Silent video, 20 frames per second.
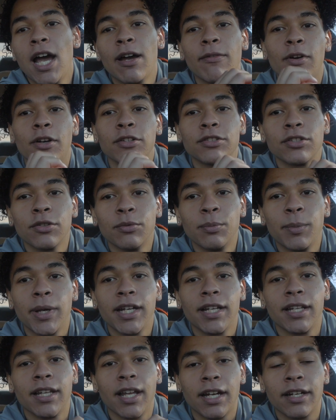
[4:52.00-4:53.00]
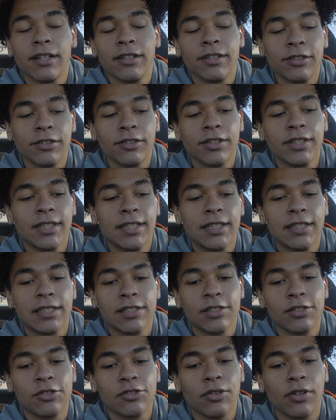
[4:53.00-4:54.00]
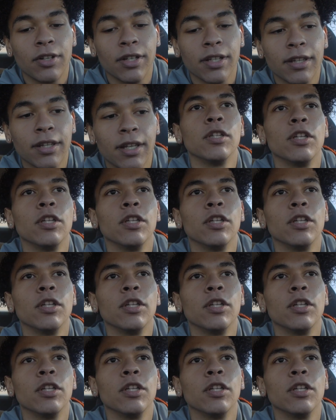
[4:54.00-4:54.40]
I've also made a lot of increases in strength.